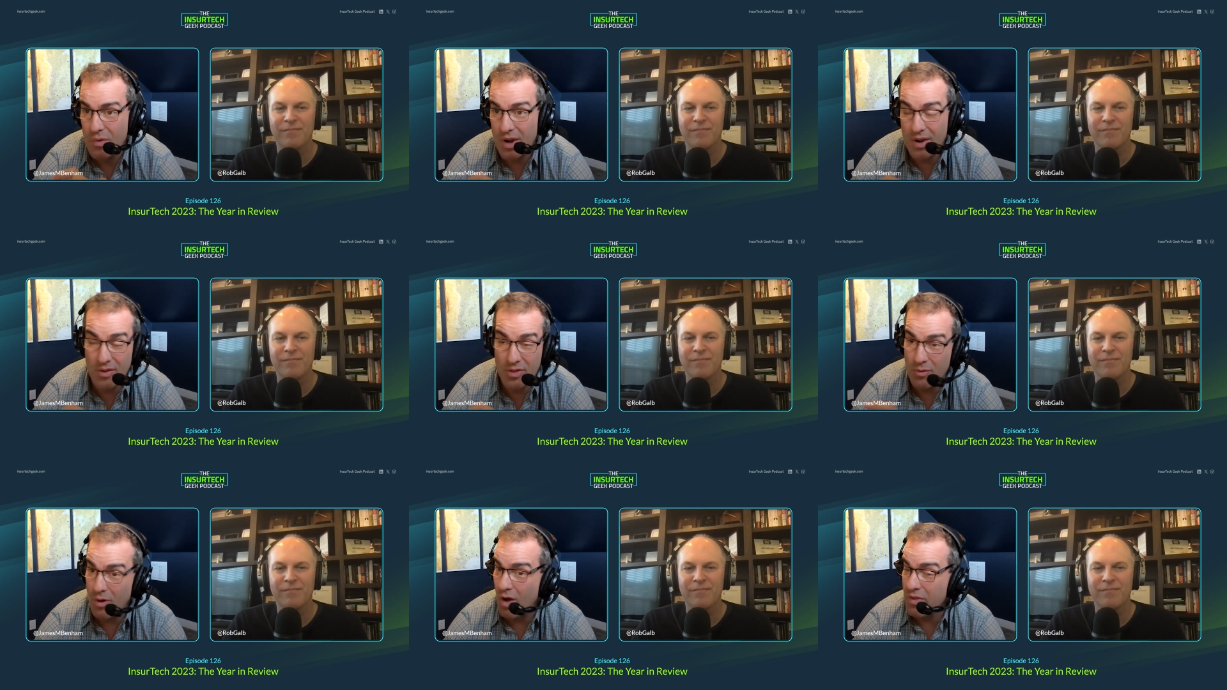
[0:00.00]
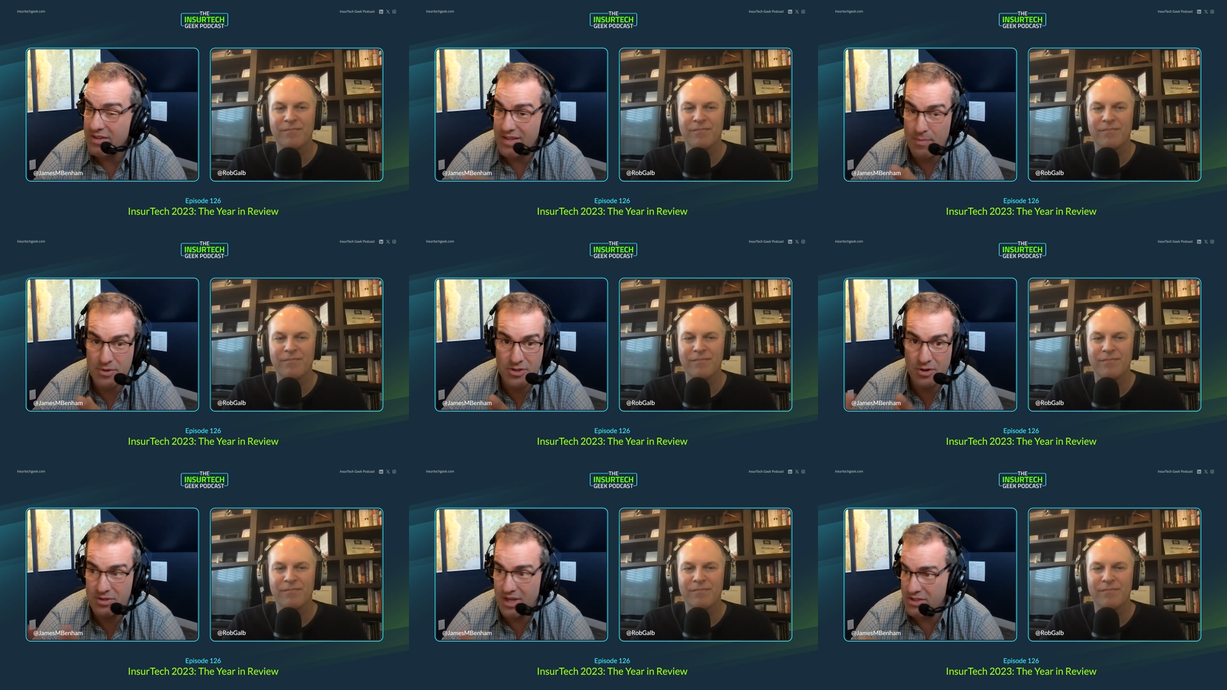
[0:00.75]
Speaker 1: uh, through all these
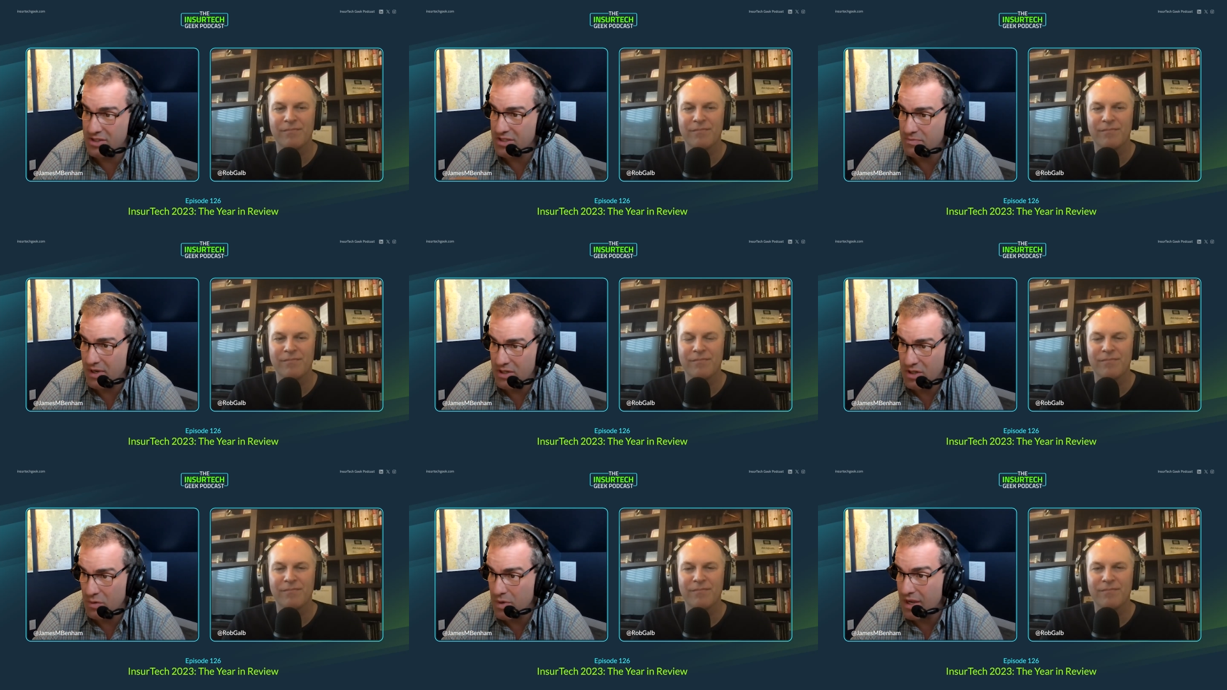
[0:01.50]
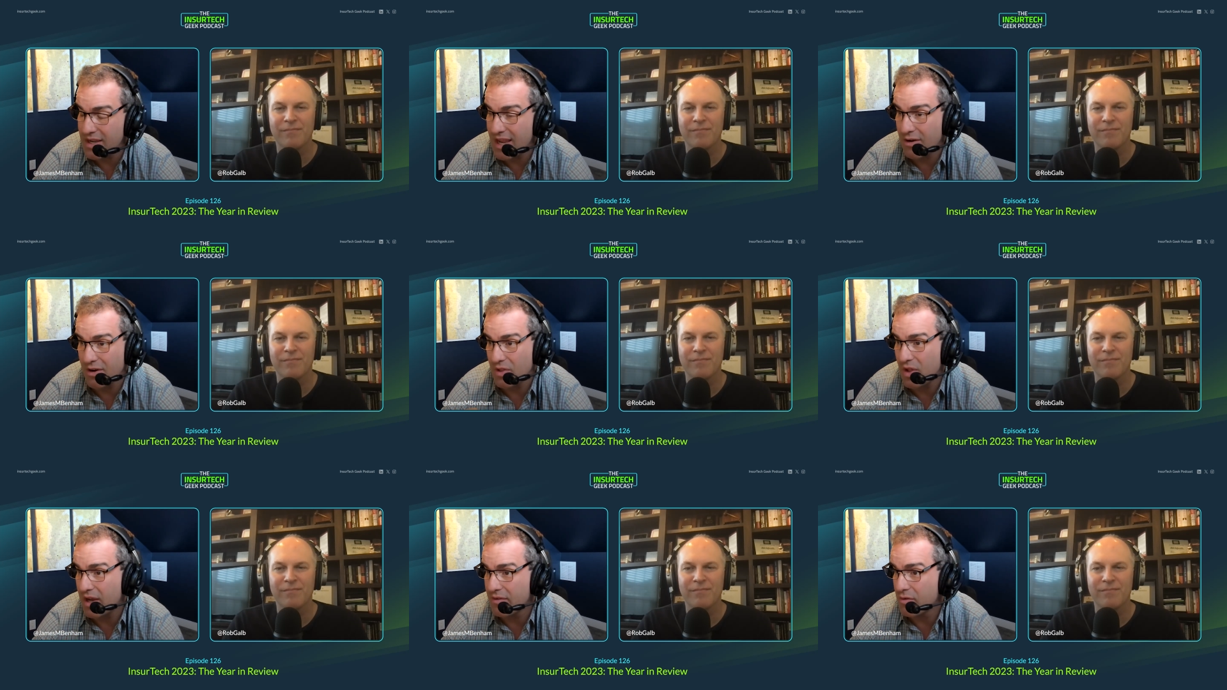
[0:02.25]
episodes I just mentioned, we encountered a
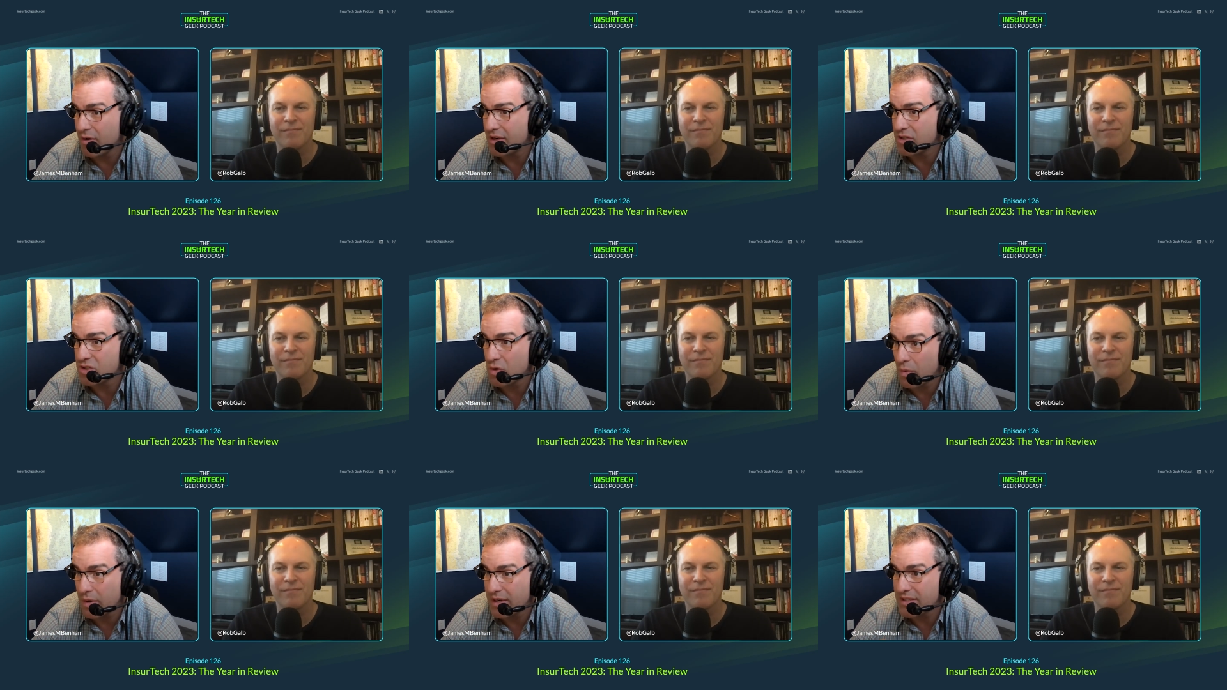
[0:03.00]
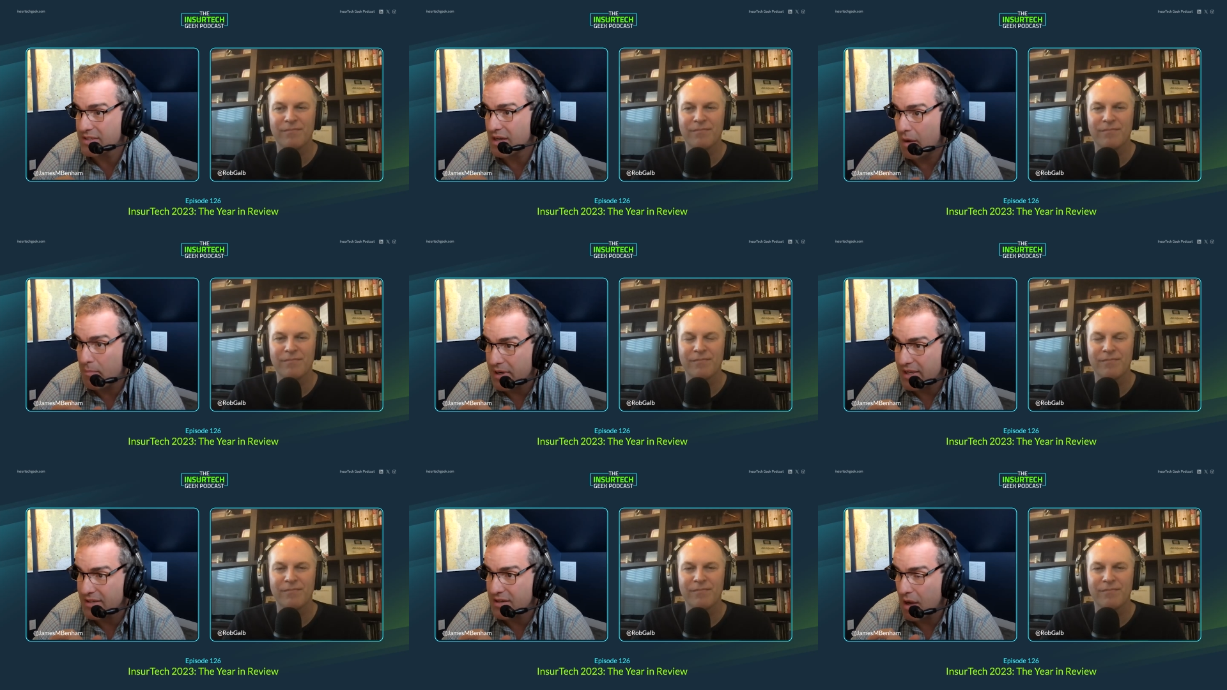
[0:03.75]
lot of great stories,
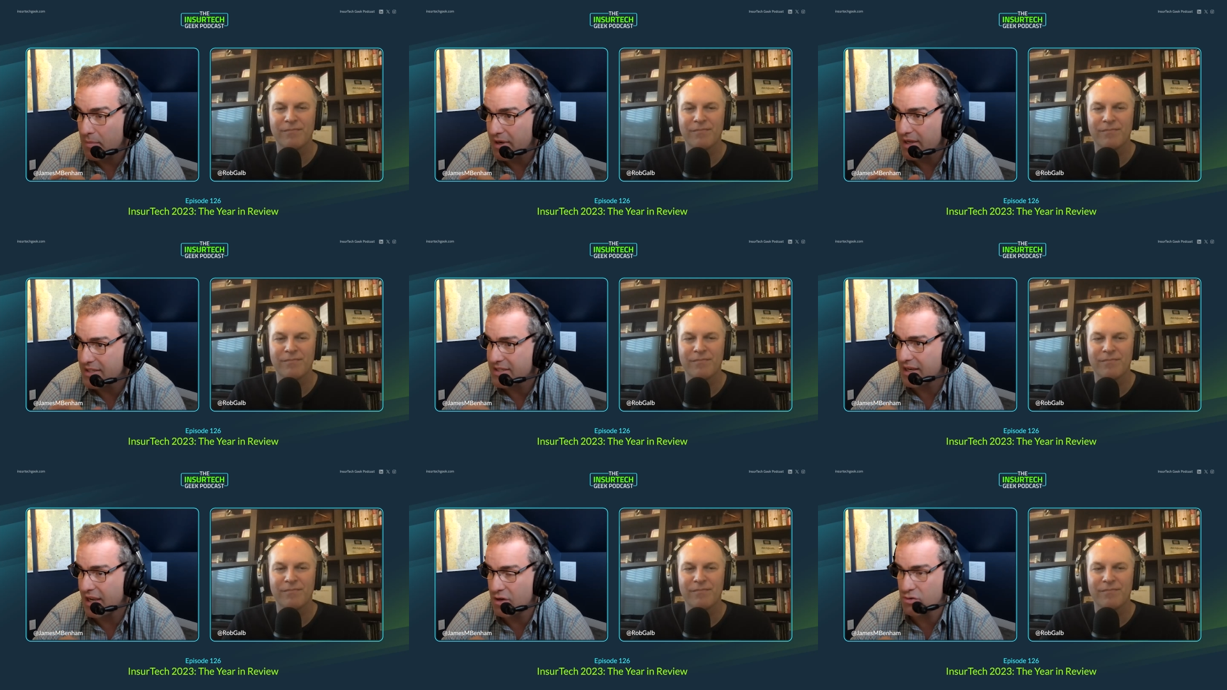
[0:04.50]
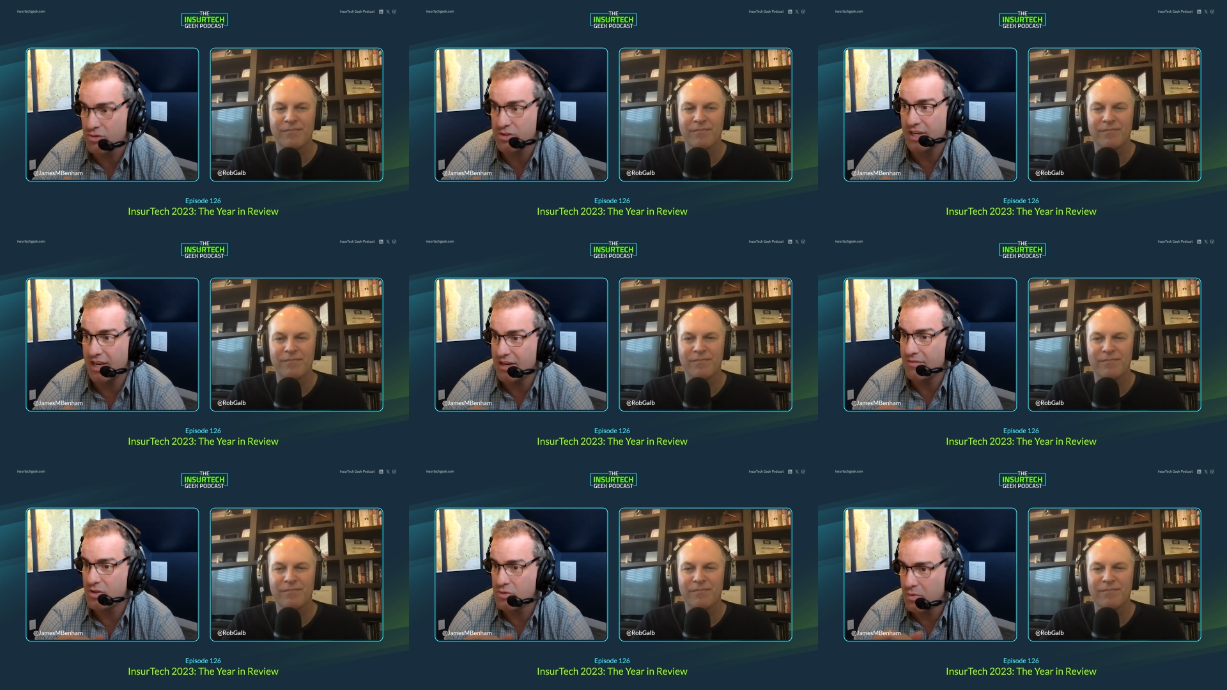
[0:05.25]
company companies, and interesting
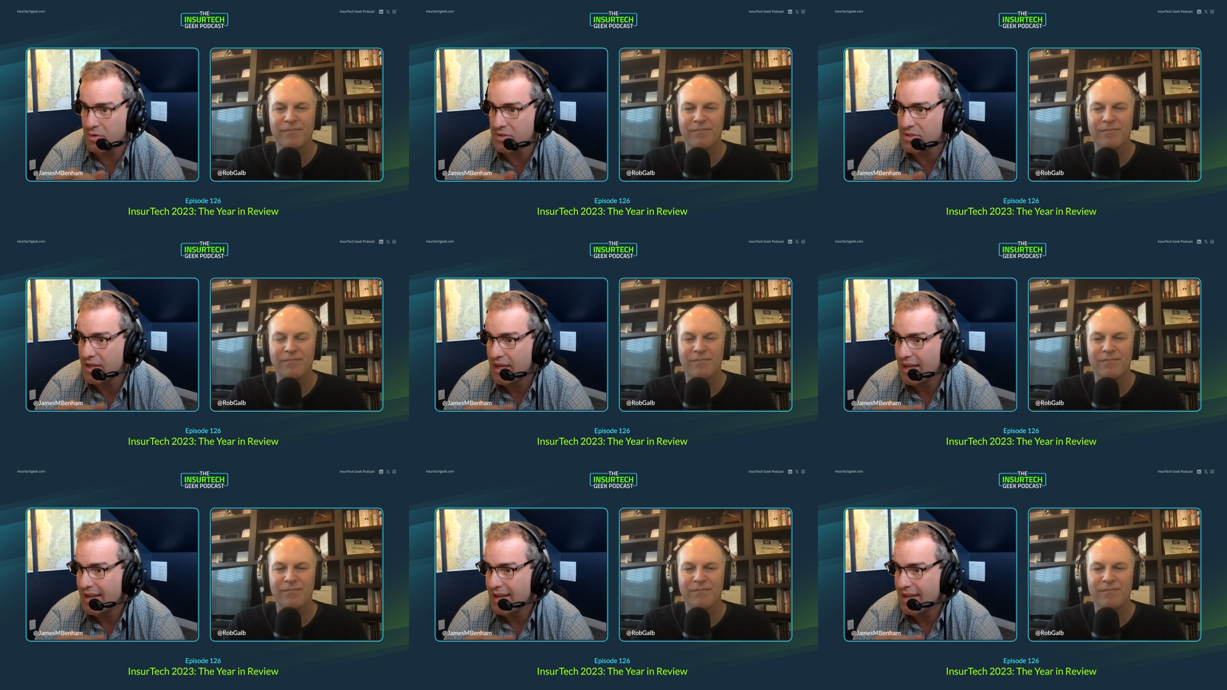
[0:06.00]
individuals.